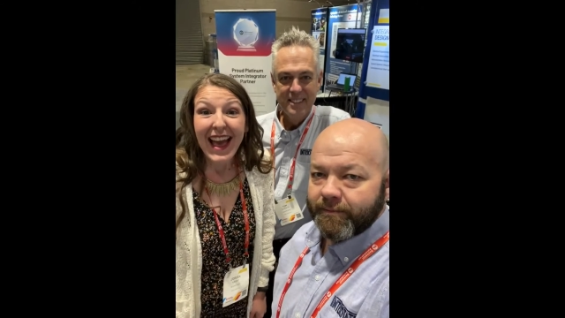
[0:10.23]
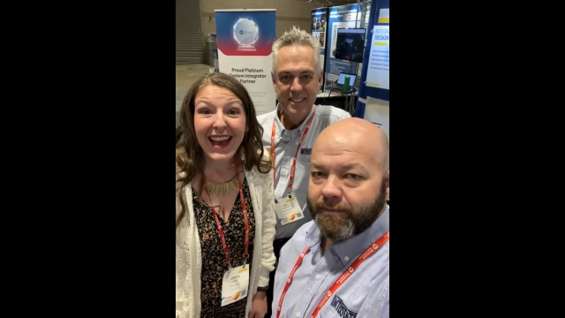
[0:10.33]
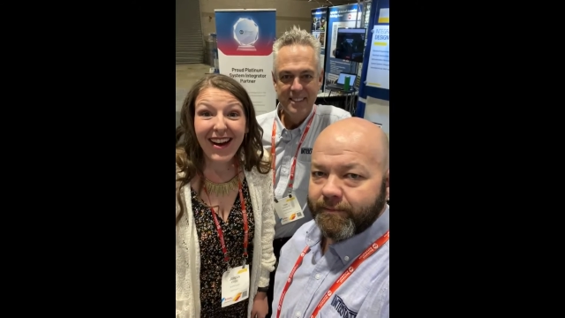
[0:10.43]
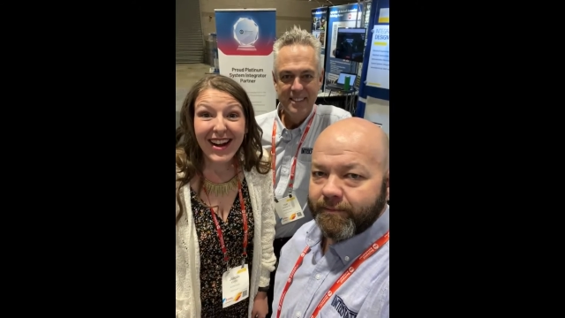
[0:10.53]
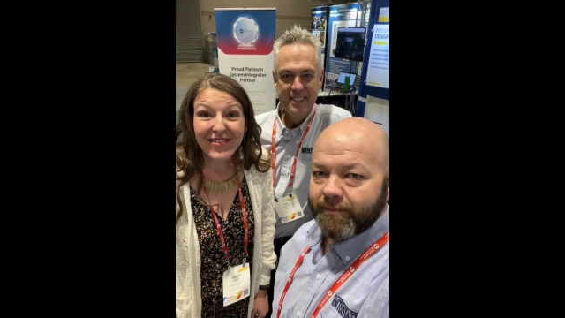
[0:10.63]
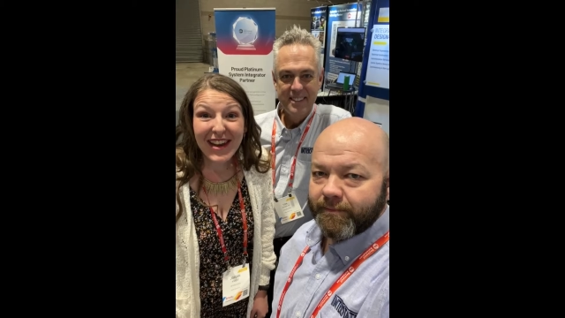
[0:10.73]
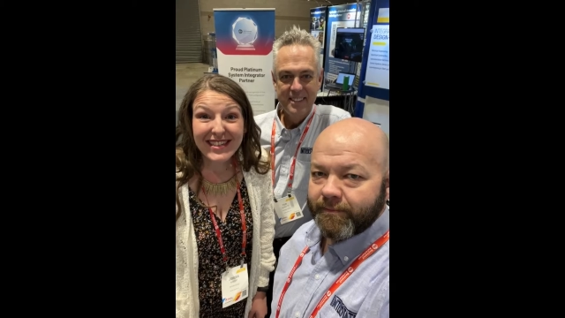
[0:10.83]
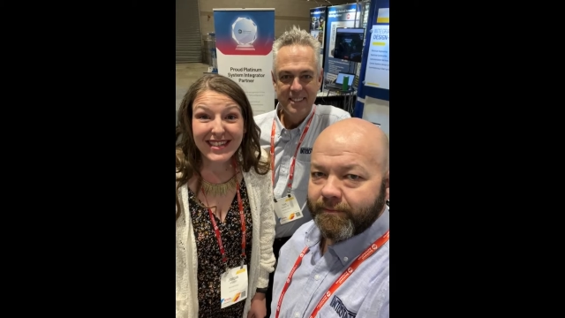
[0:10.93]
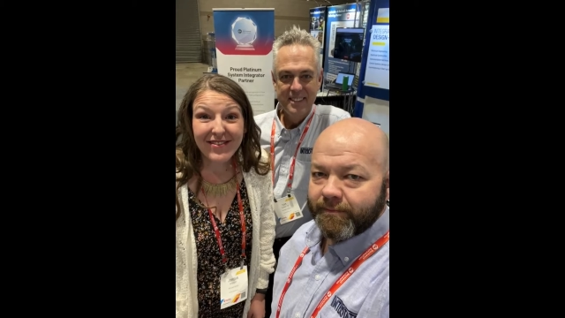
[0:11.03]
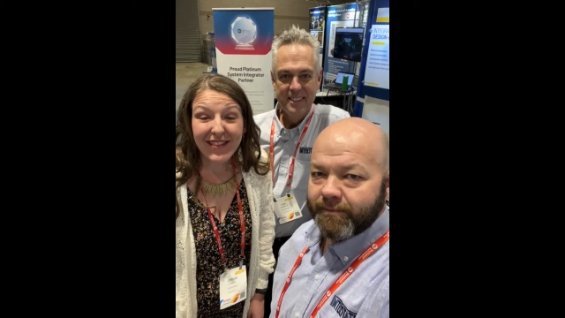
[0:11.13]
Speaker 1: Hey
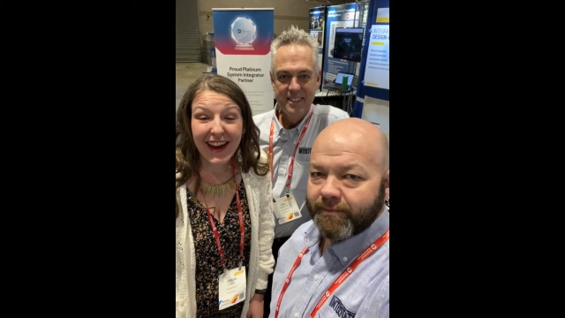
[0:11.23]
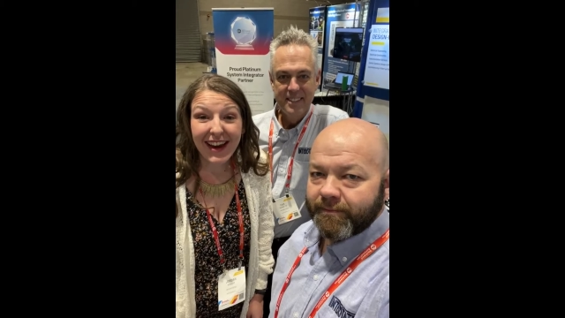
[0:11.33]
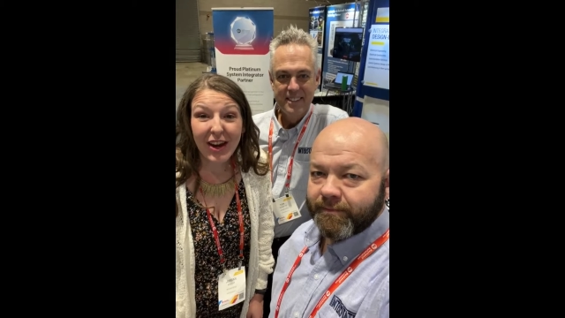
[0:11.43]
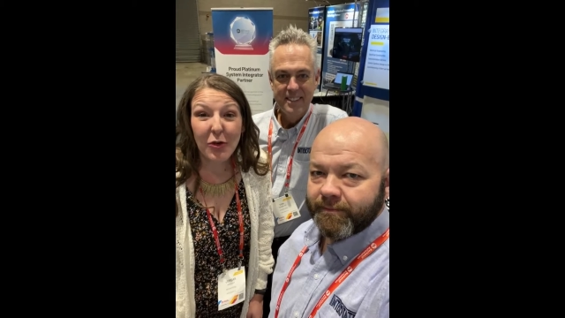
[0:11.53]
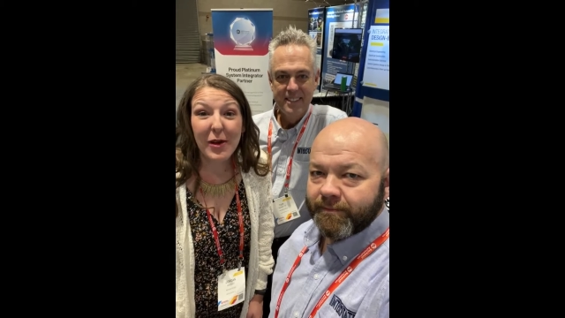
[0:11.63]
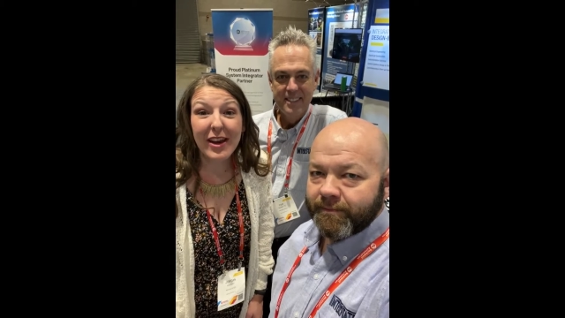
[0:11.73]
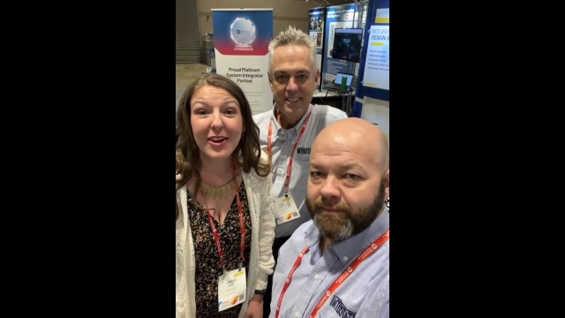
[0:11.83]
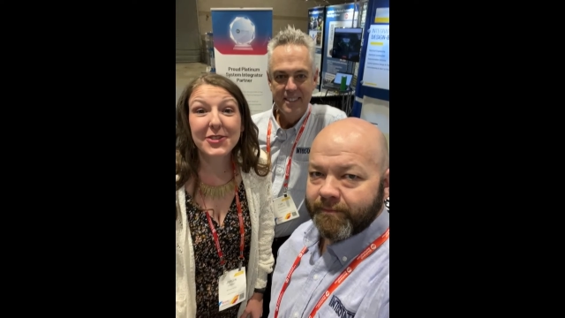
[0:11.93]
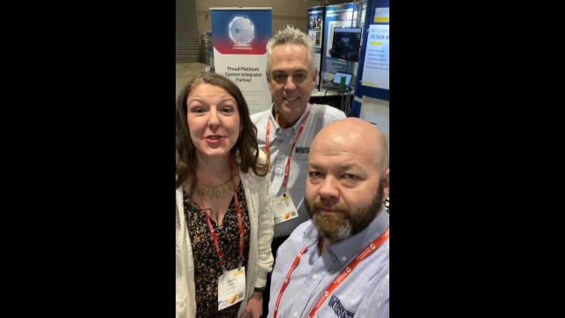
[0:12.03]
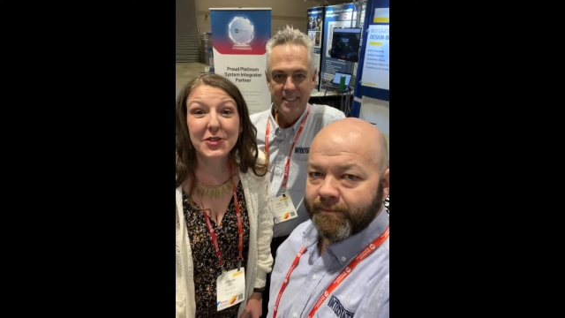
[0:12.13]
Automation Fair, we
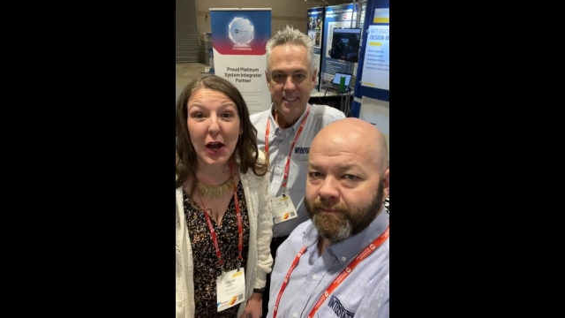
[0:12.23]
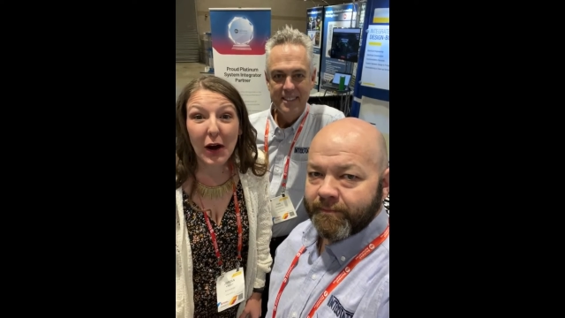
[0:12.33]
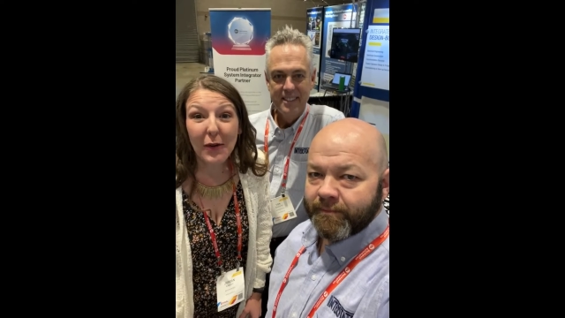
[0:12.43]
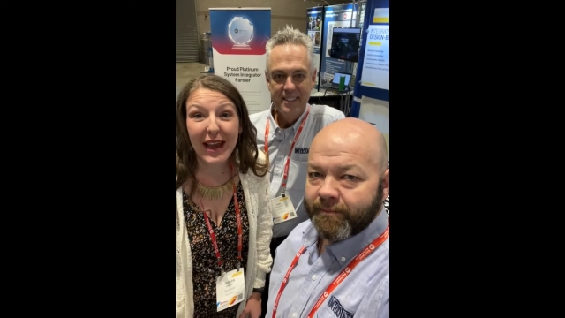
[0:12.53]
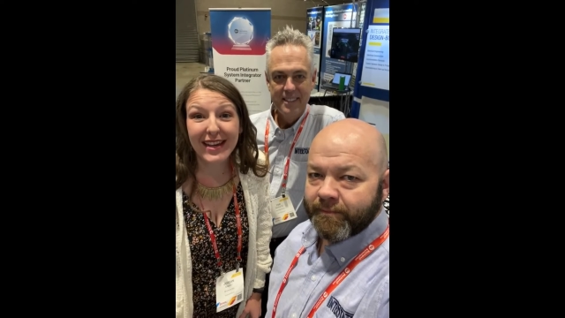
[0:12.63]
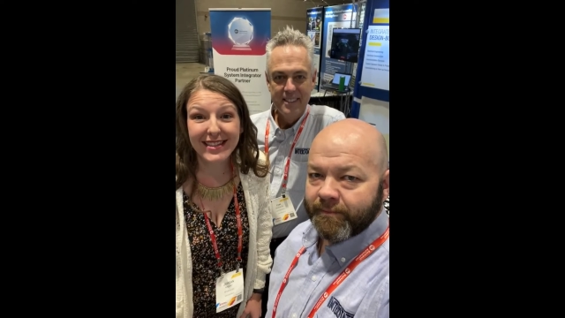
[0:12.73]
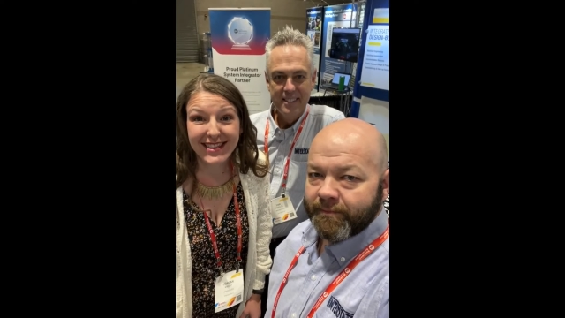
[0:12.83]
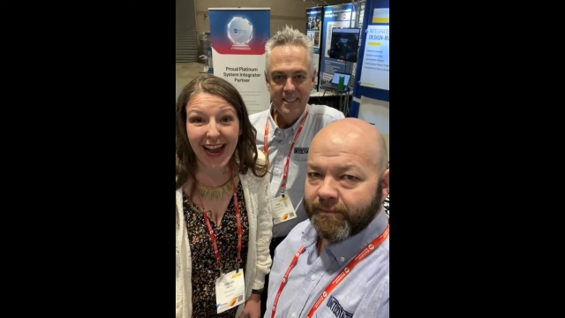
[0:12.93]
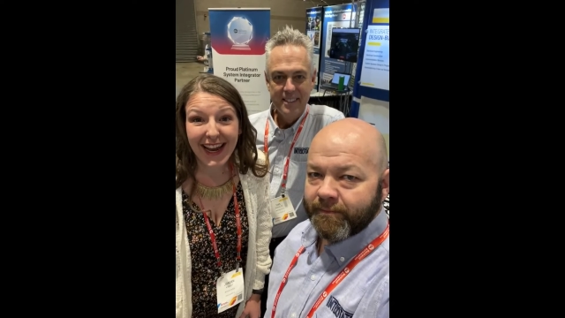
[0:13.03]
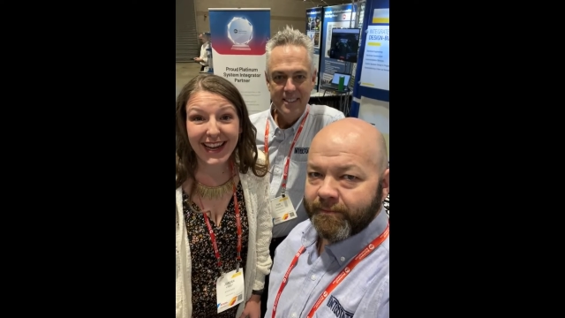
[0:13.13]
are so
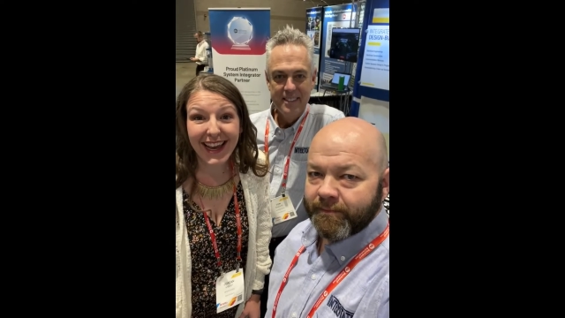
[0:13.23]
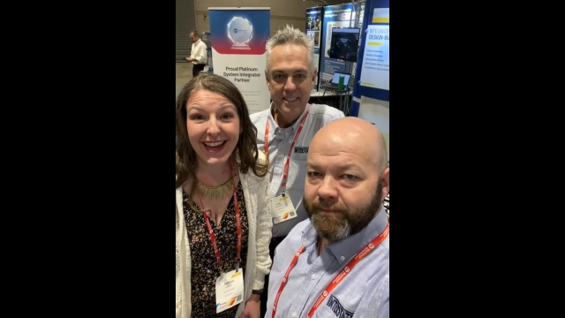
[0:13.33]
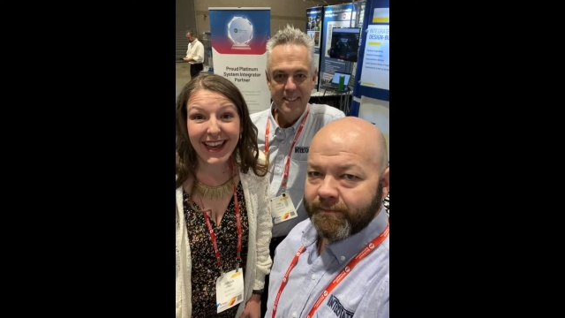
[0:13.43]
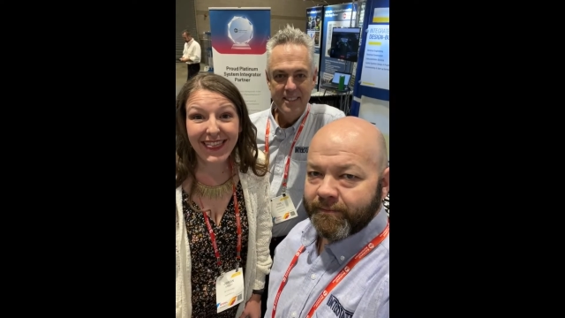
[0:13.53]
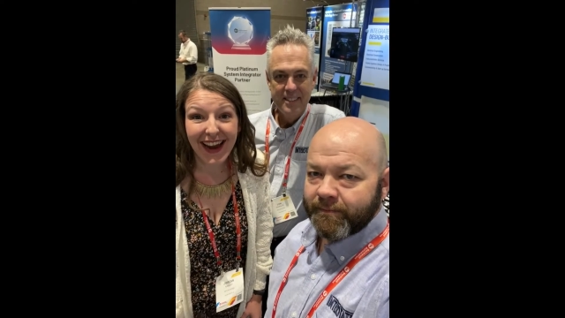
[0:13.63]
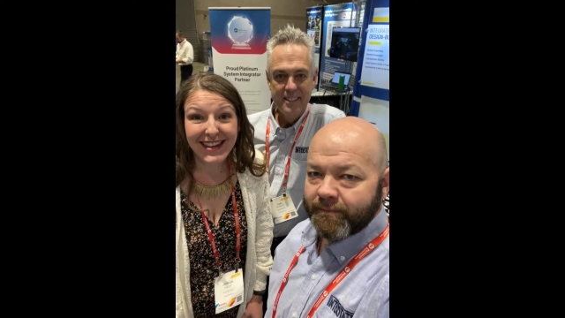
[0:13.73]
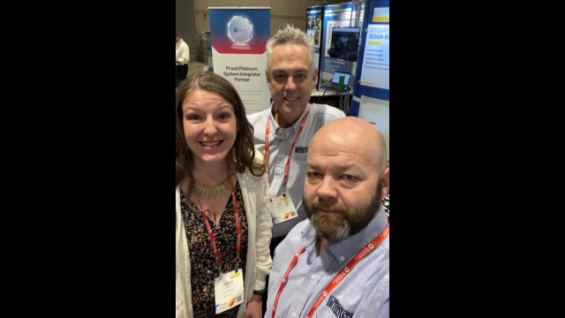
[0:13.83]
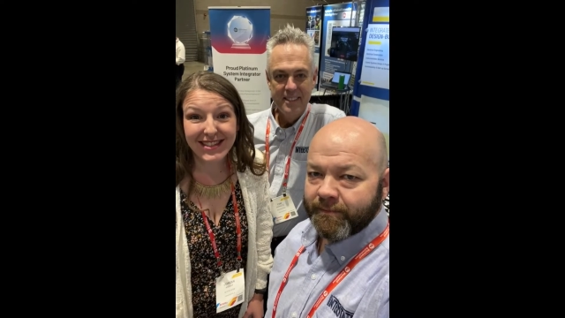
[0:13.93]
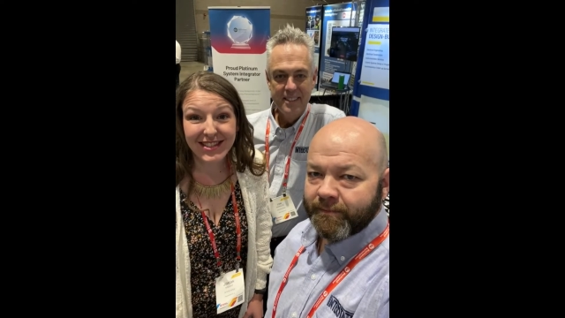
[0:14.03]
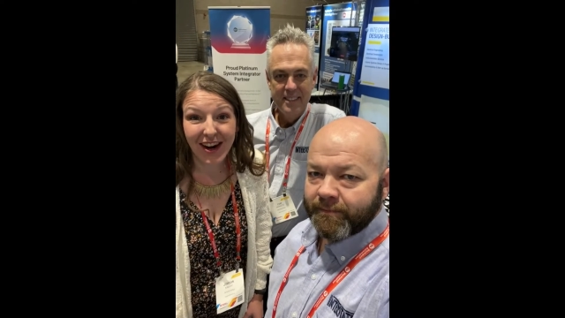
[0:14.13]
excited that
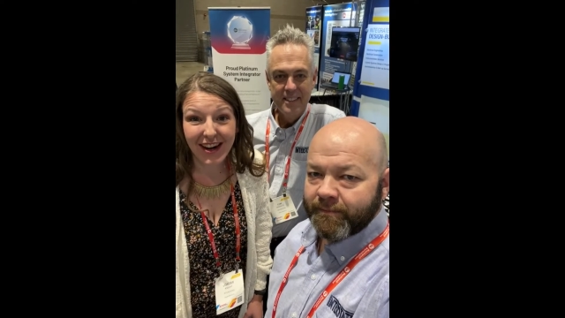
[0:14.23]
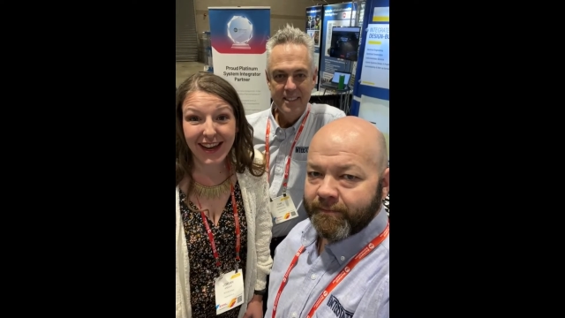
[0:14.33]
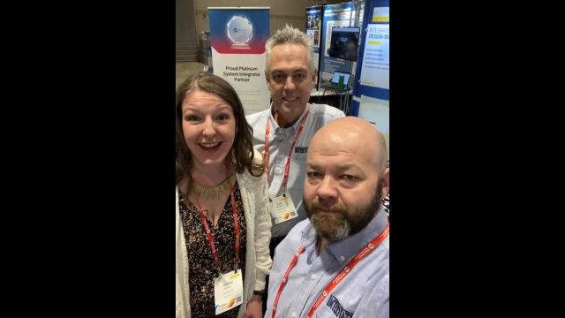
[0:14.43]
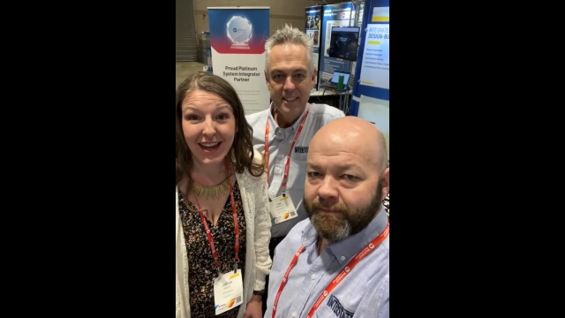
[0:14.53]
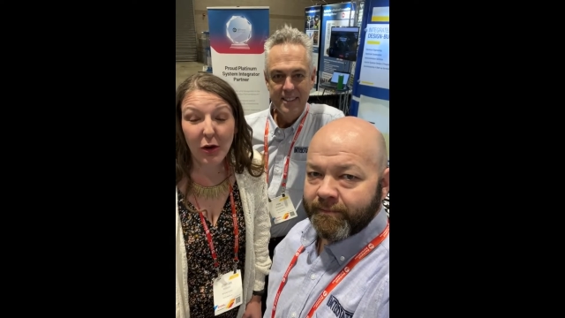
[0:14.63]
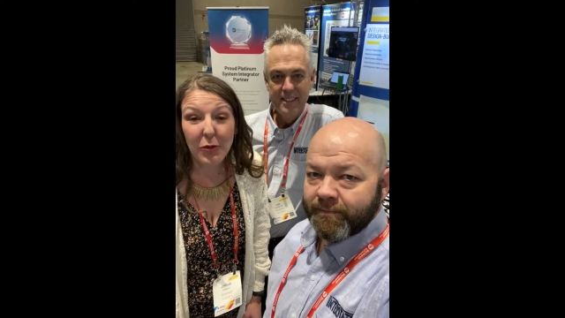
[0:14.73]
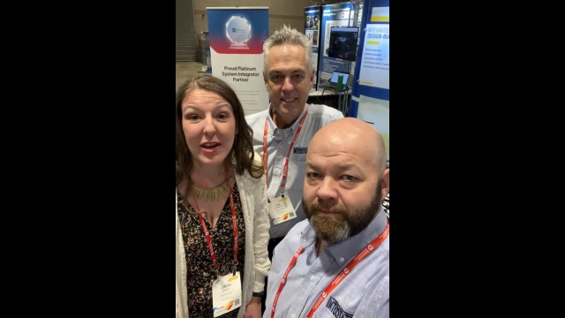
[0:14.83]
it's starting.